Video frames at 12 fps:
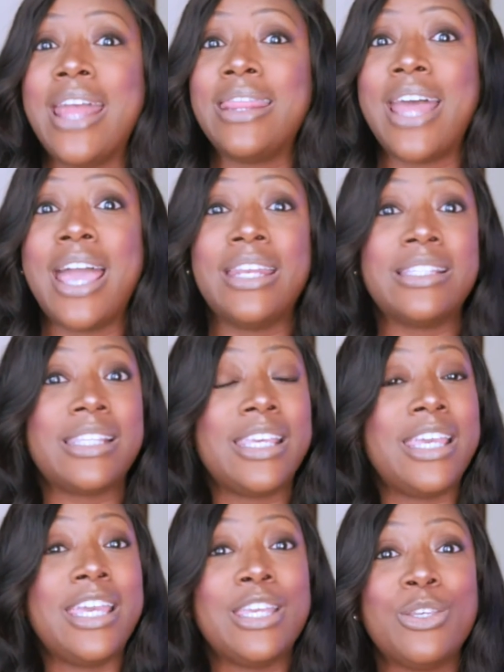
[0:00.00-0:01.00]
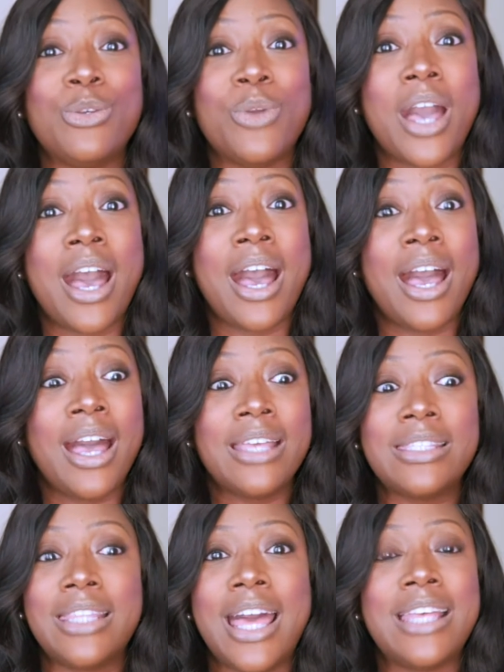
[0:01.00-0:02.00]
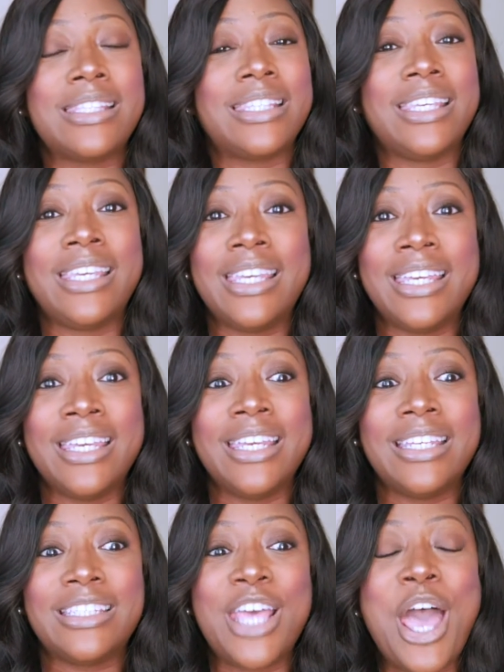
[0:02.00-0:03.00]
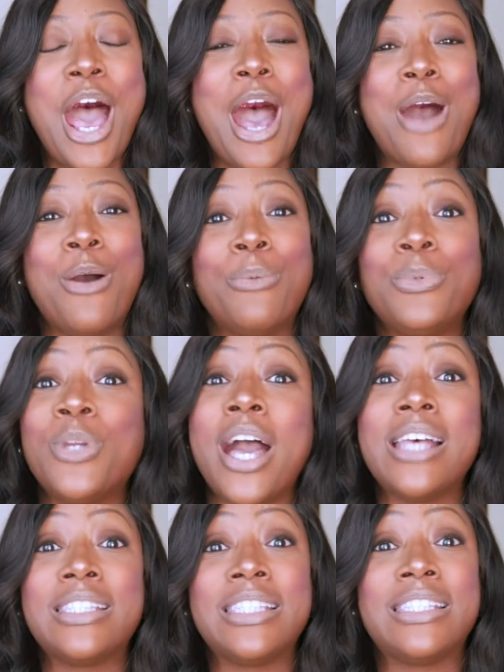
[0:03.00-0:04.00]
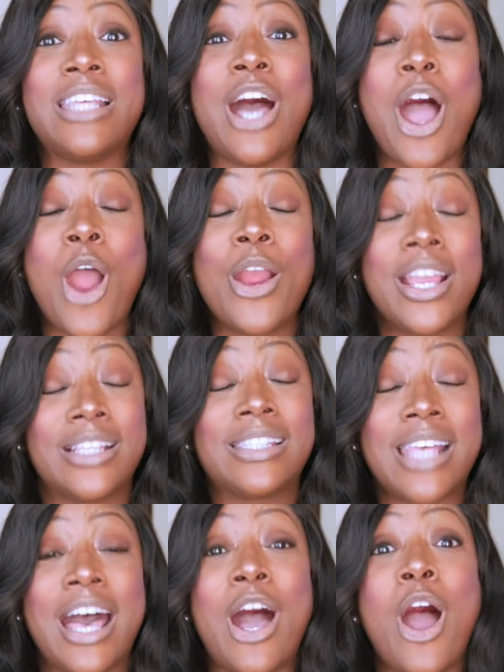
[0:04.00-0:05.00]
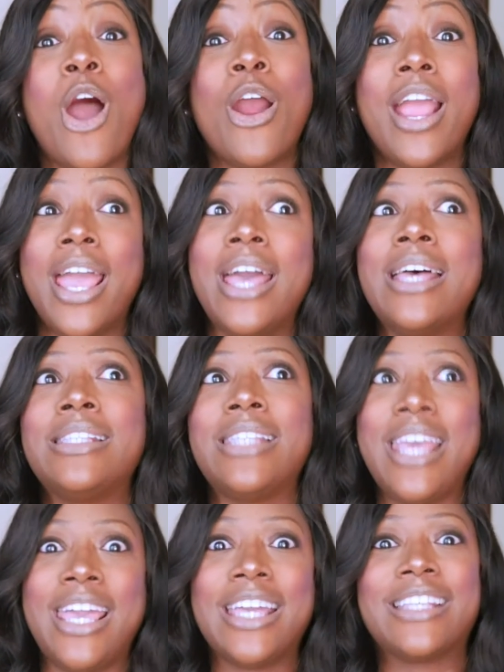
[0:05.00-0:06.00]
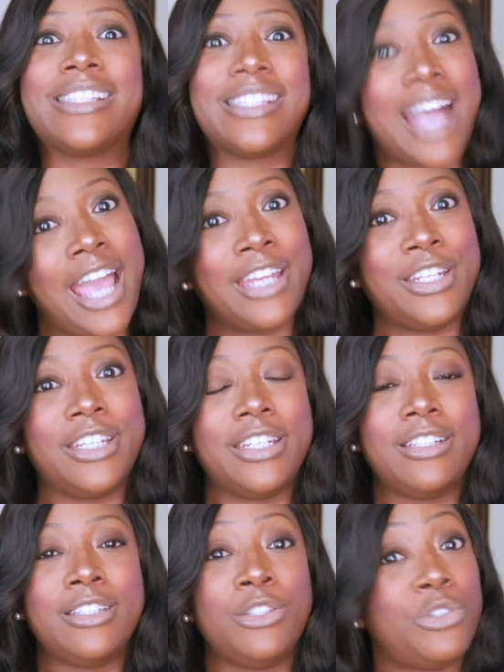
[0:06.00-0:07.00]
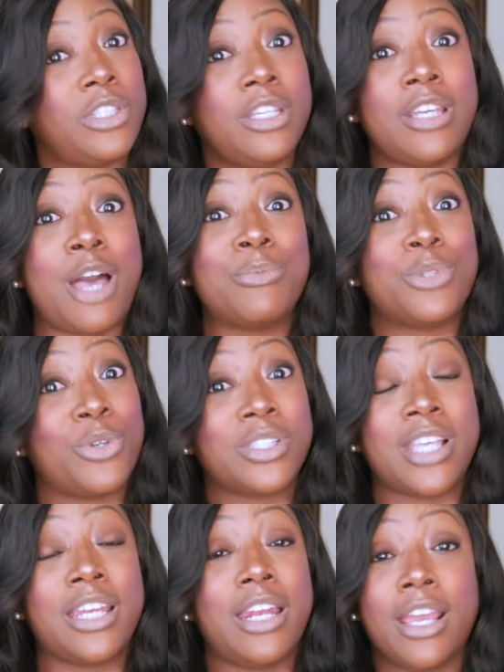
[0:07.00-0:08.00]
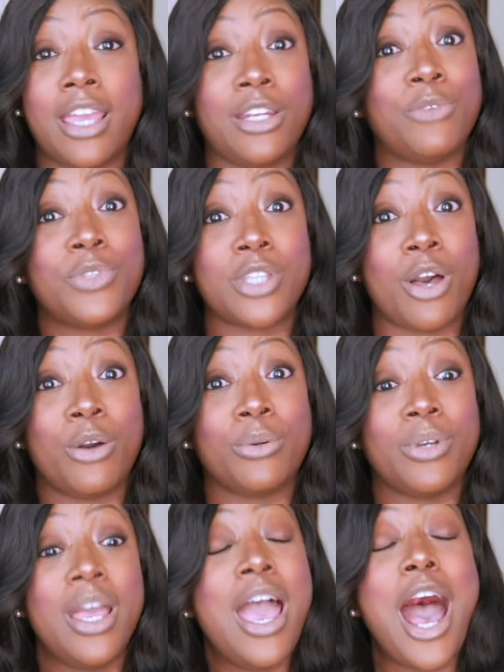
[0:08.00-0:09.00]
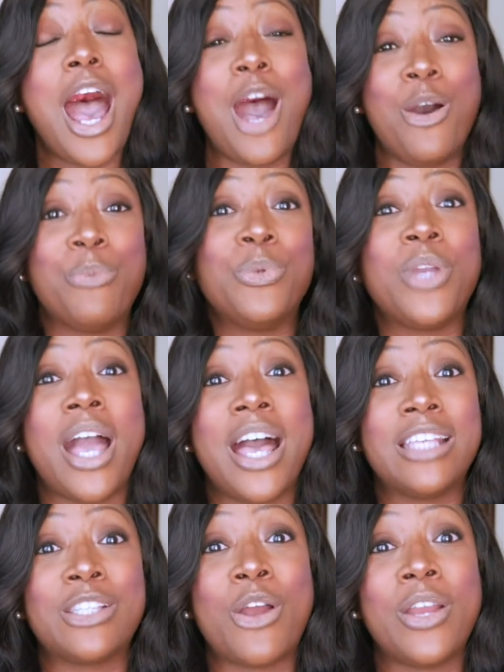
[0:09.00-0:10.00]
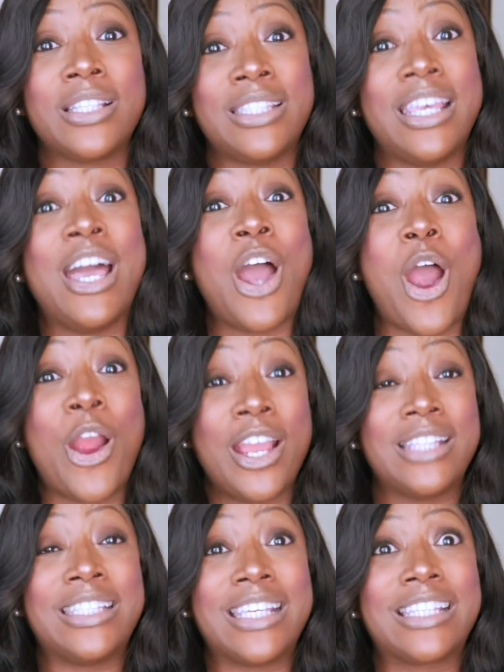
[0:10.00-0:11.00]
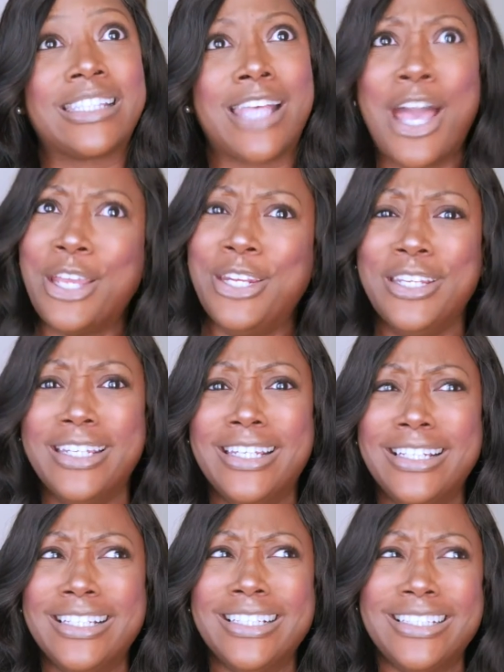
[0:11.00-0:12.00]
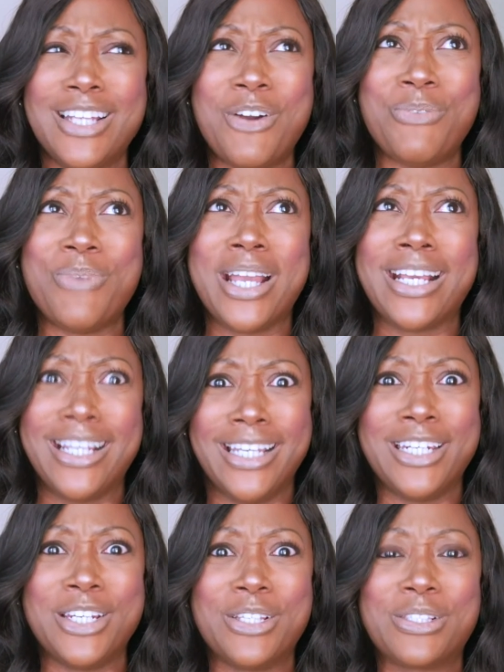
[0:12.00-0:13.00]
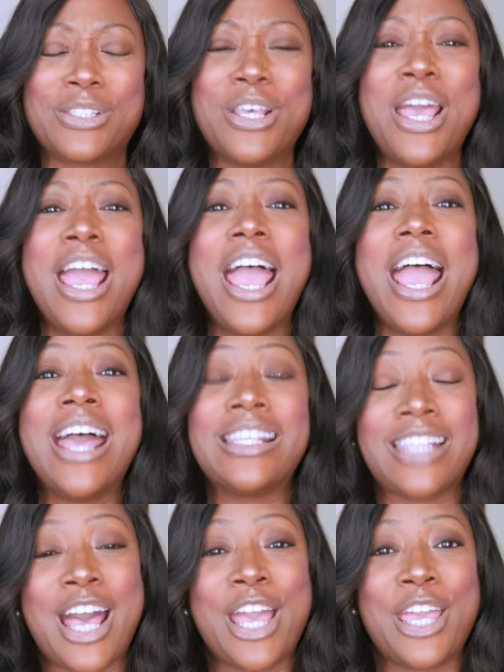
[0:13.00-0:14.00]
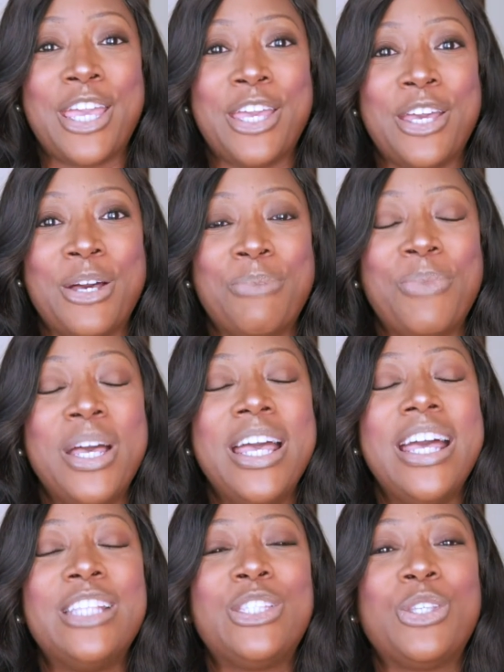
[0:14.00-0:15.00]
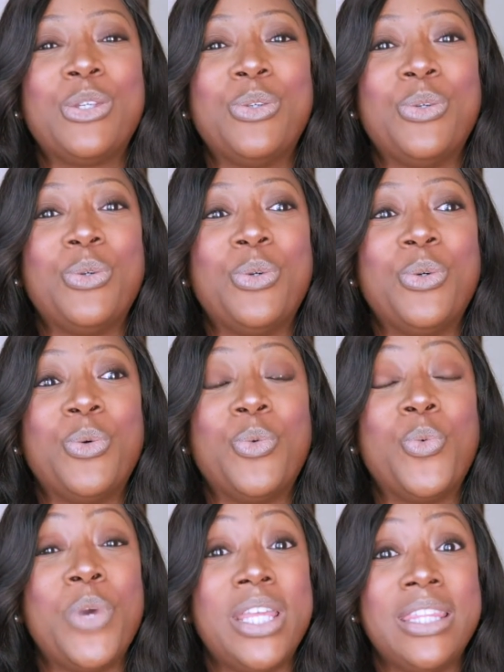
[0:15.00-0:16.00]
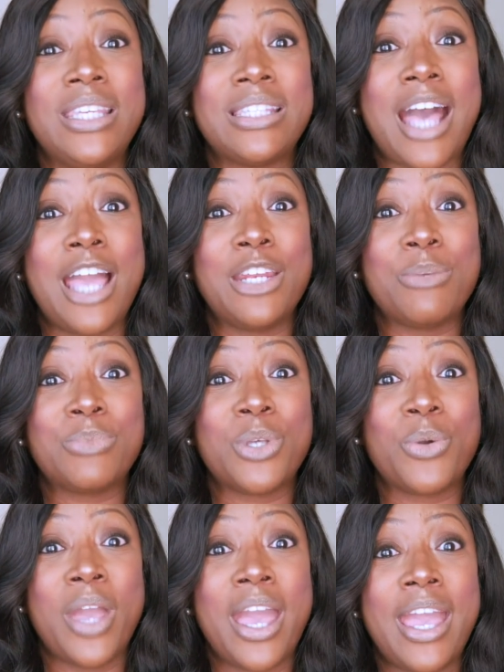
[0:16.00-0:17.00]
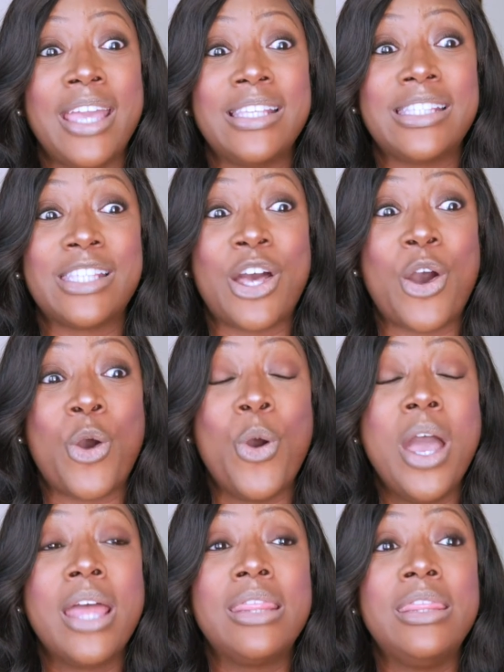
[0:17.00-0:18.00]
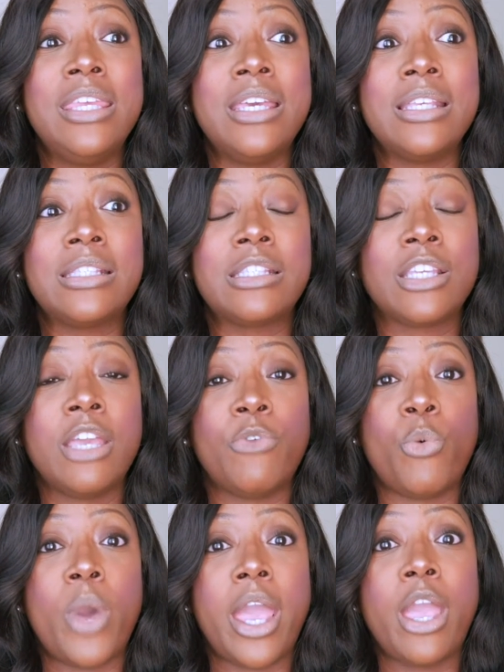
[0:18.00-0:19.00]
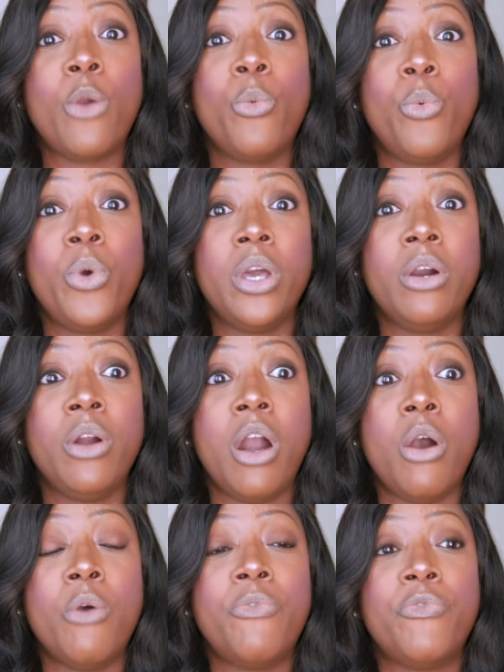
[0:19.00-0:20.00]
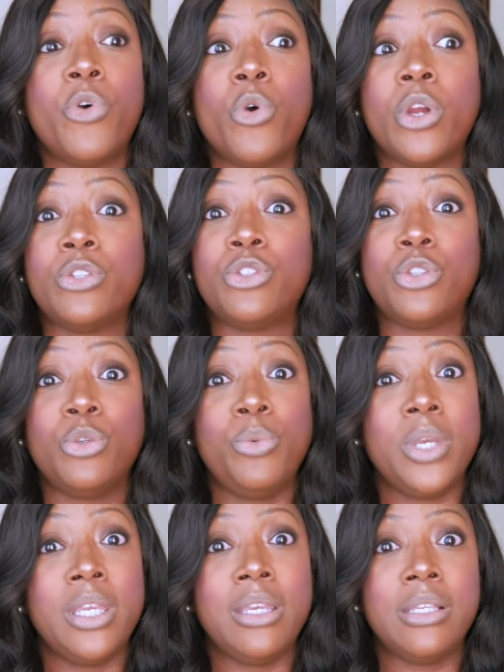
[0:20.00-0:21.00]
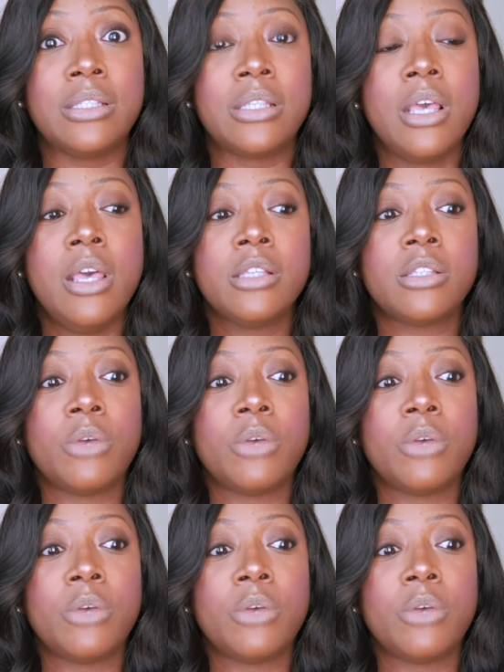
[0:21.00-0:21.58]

And that is it, you guys. That's it. I hope you guys are as excited. You see, I'm so excited I can't even talk. I hope you guys are as excited, oh my goodness, as I am to win these items, okay? So this giveaway will go for 2 weeks.